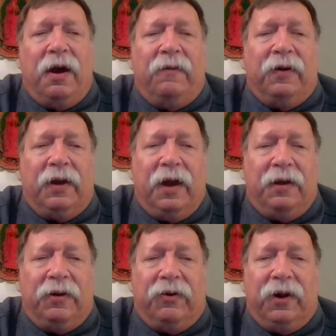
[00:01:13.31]
of a
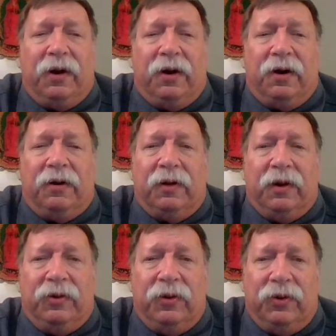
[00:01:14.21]
catering hall
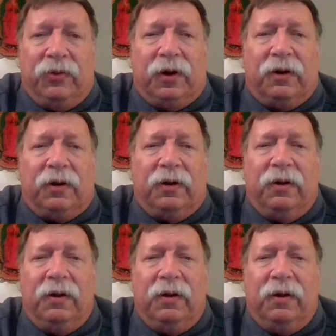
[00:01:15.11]
in Newark,